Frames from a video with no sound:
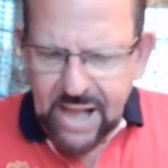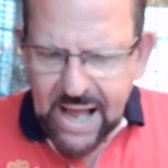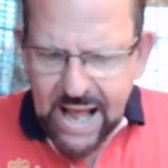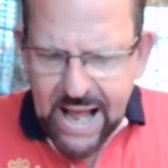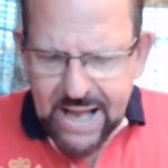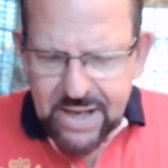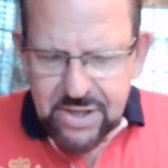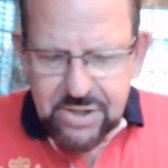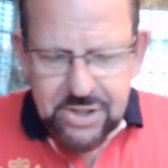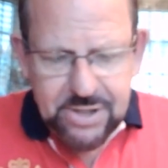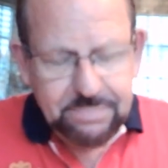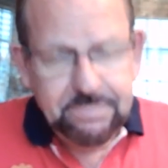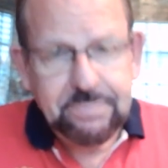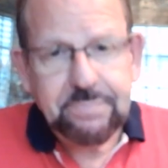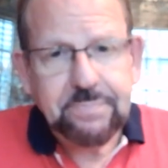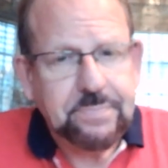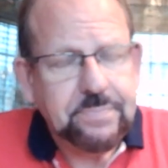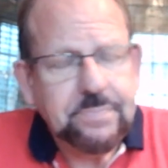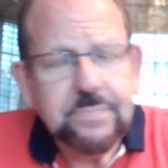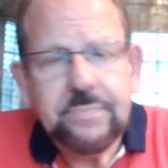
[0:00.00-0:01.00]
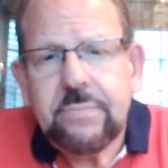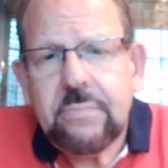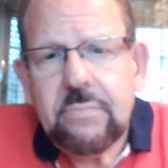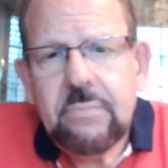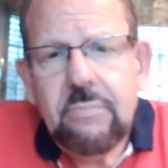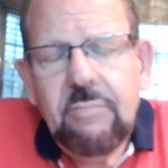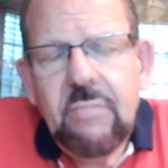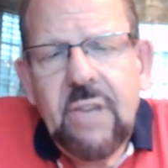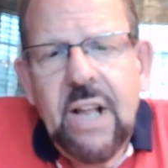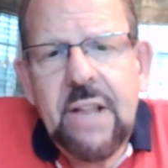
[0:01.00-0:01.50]
and
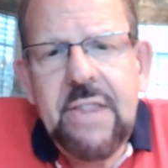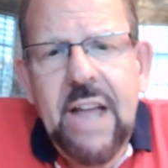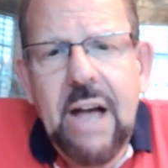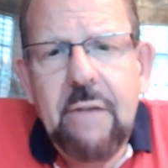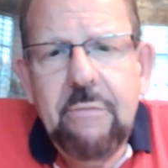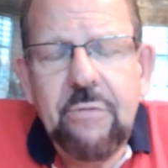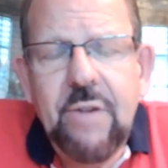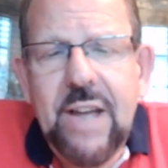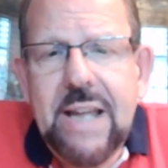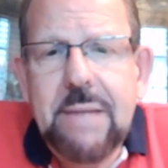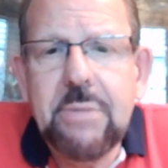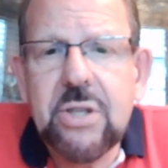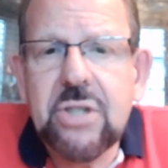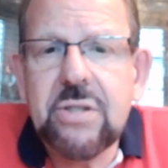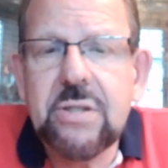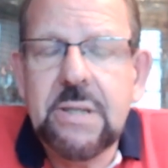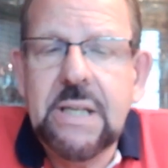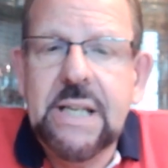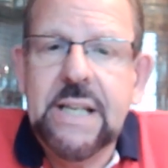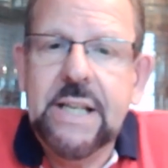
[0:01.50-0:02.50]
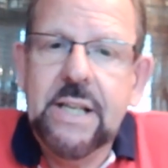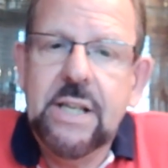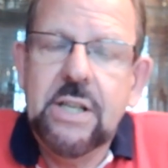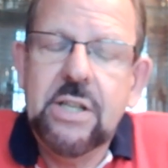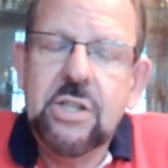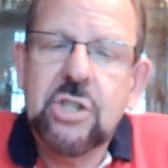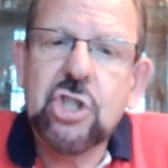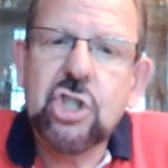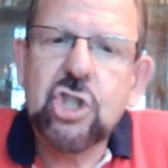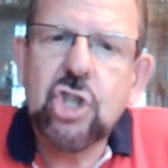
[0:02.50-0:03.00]
that famous
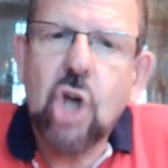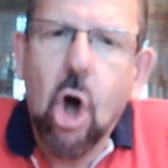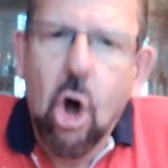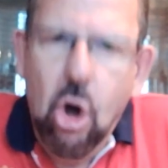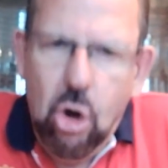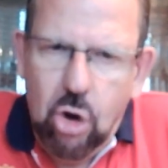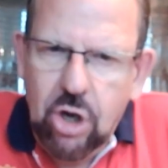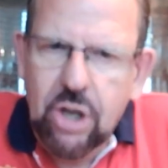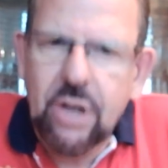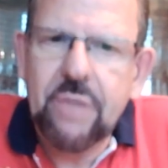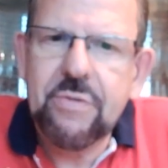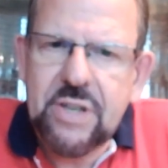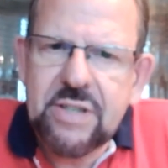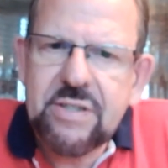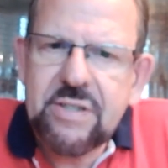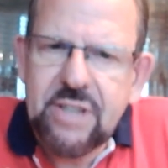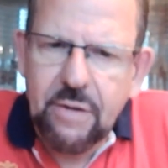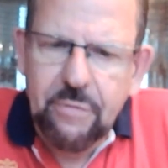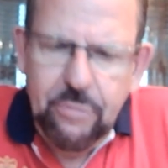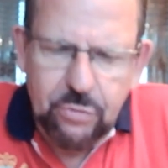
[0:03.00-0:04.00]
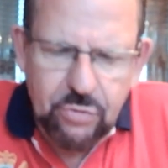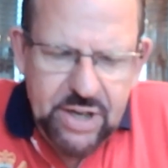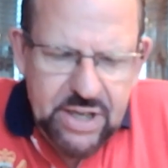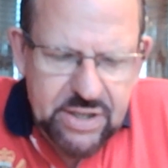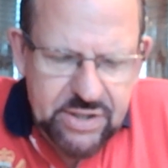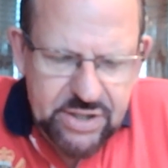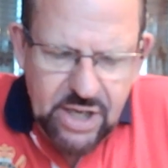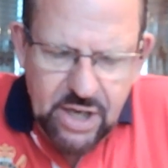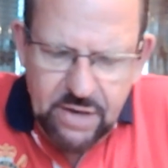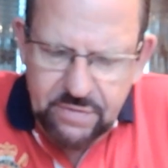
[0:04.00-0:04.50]
song of the suffering
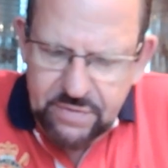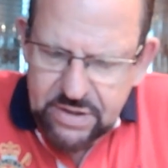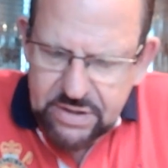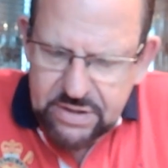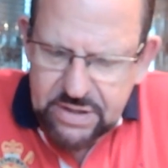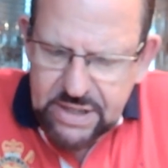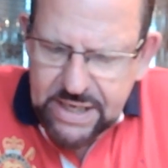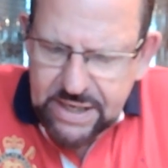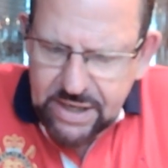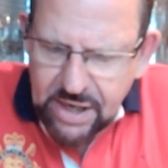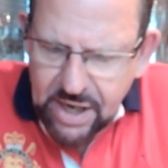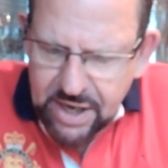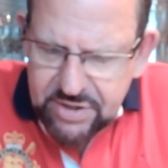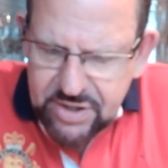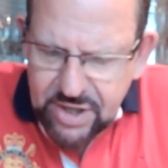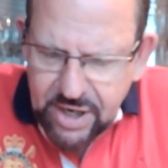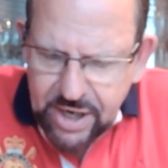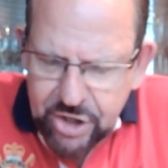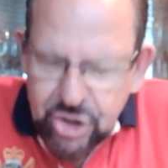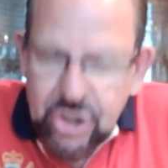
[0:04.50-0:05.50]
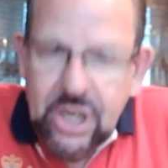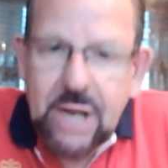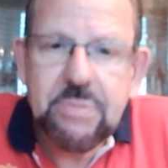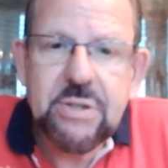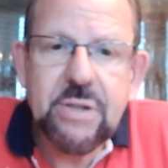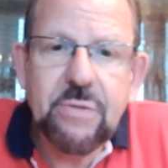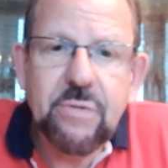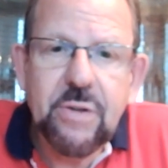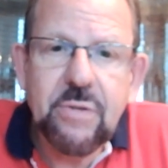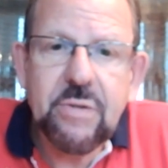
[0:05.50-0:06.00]
servant in Isaiah
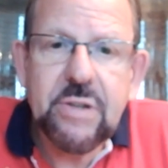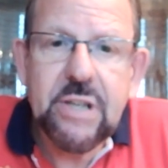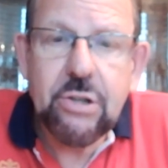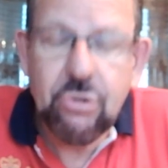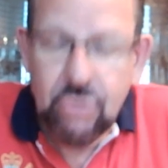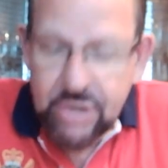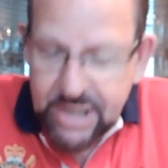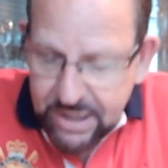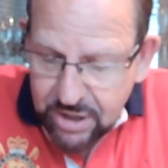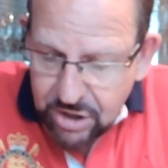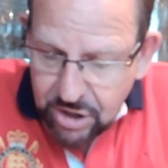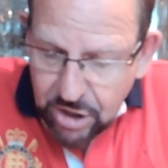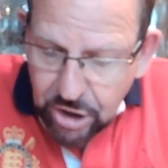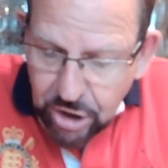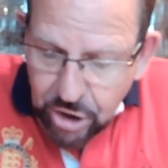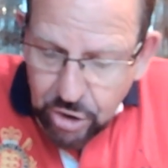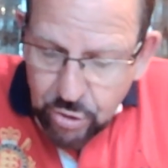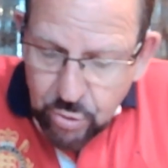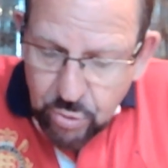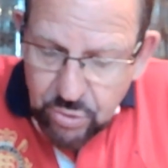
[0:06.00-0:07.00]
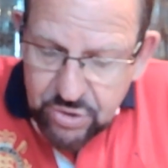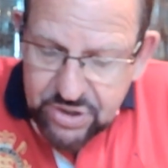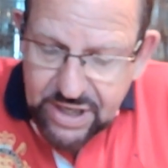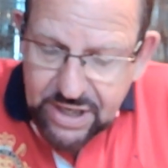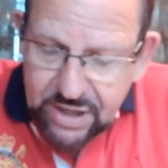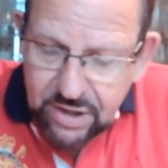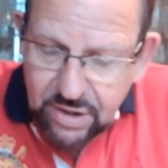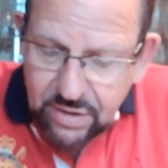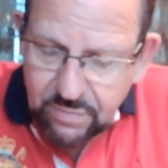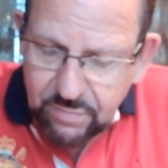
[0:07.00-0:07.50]
chapter 53 concludes
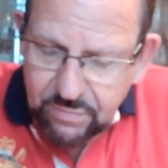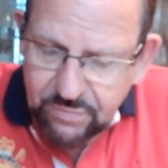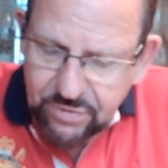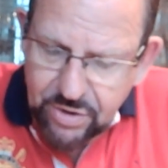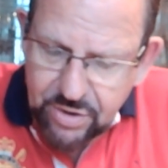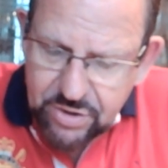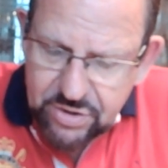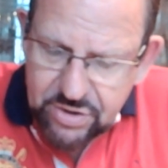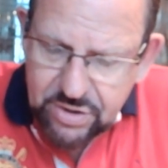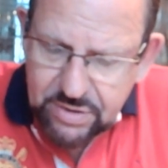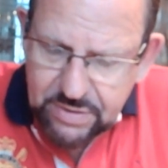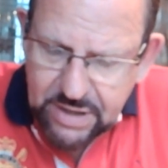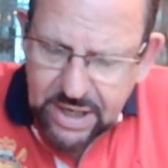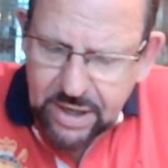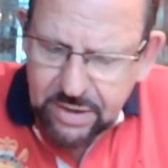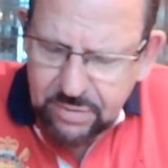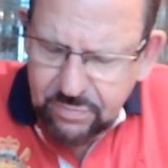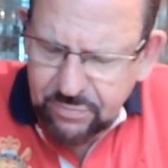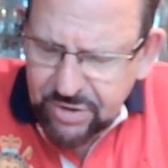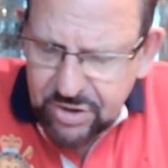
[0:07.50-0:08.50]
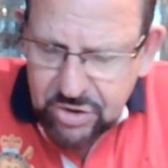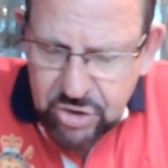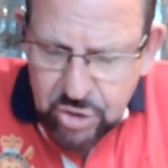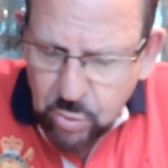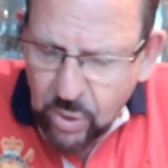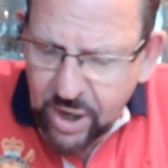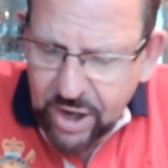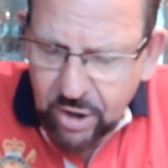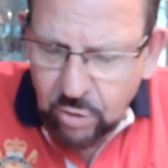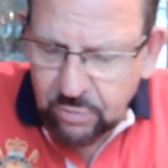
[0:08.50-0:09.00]
in the verse
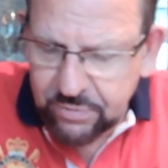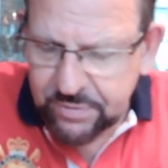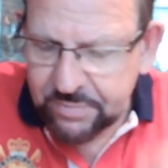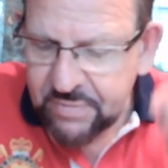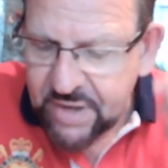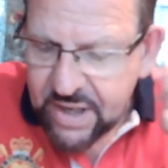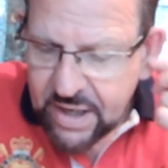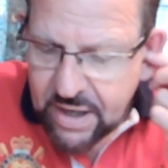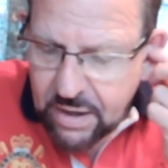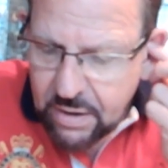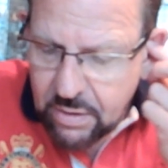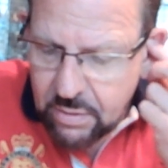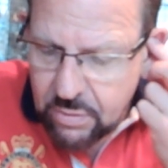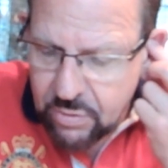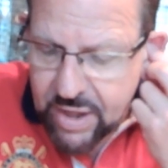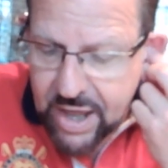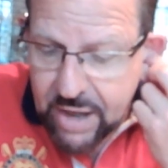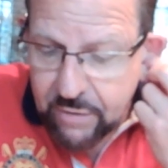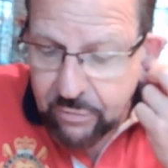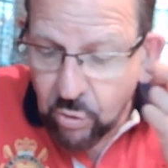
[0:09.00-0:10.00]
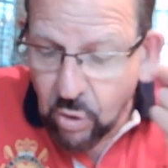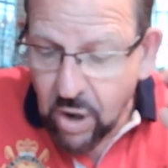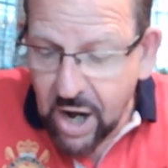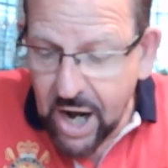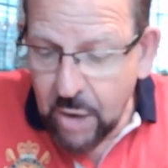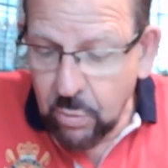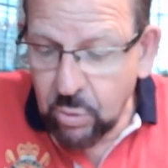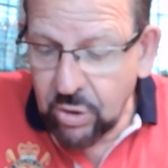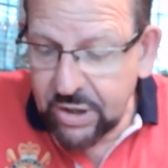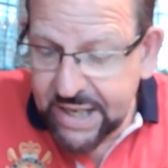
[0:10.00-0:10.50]
12. Therefore
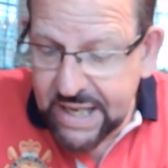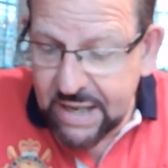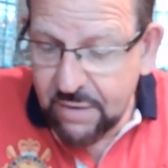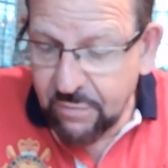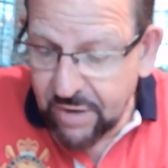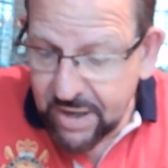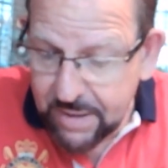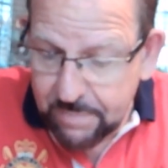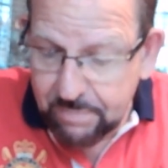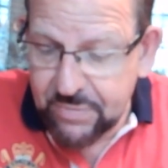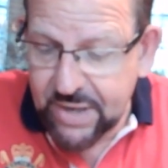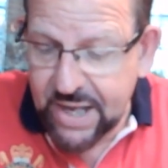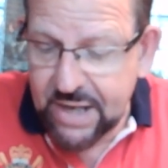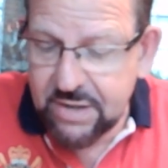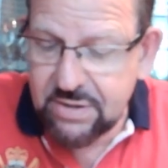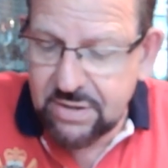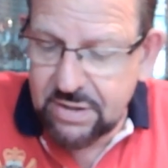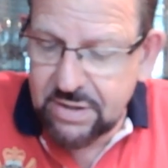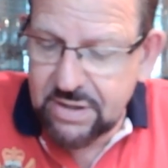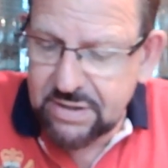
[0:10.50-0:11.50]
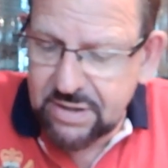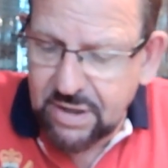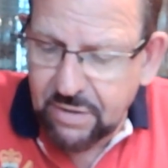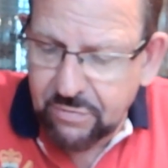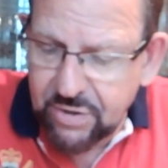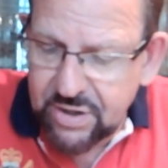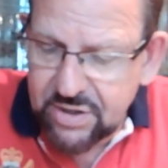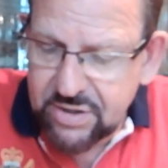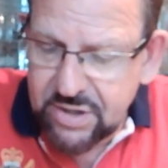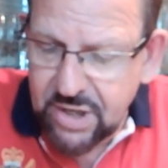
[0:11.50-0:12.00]
I will give him, that's the
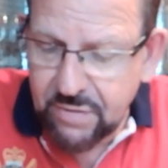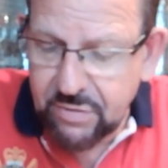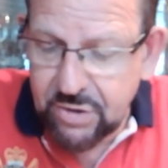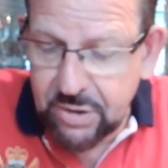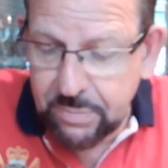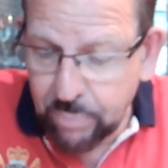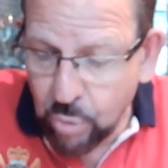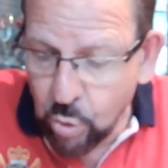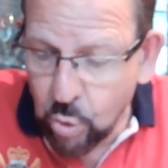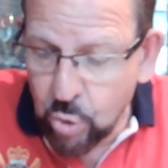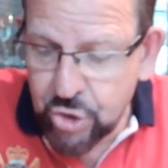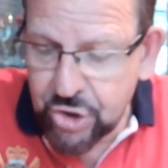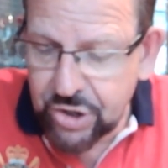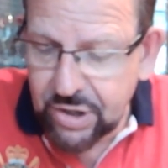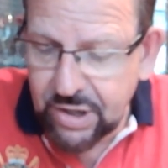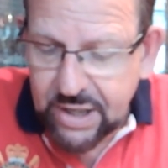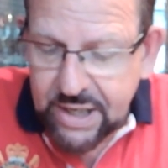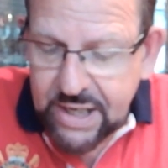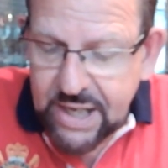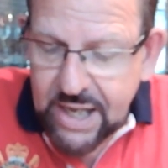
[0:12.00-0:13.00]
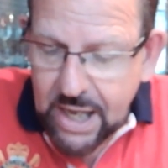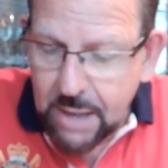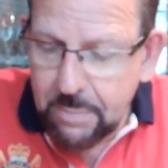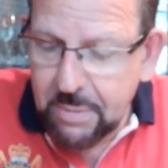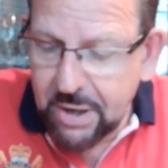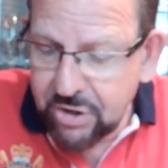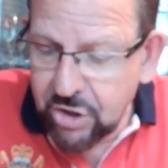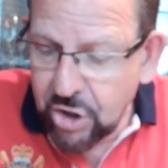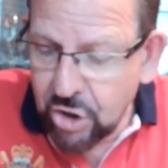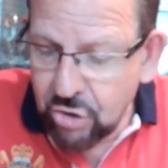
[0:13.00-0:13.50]
suffering servant, a portion
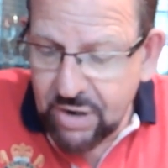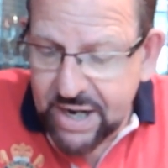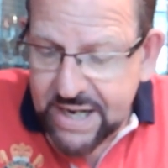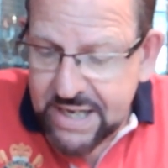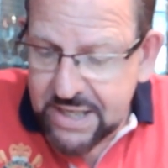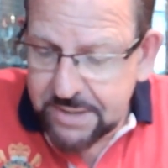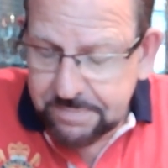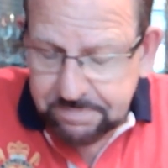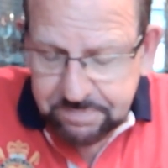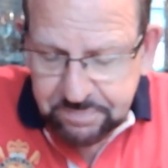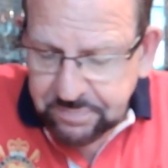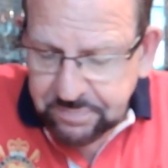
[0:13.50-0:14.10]
among the great,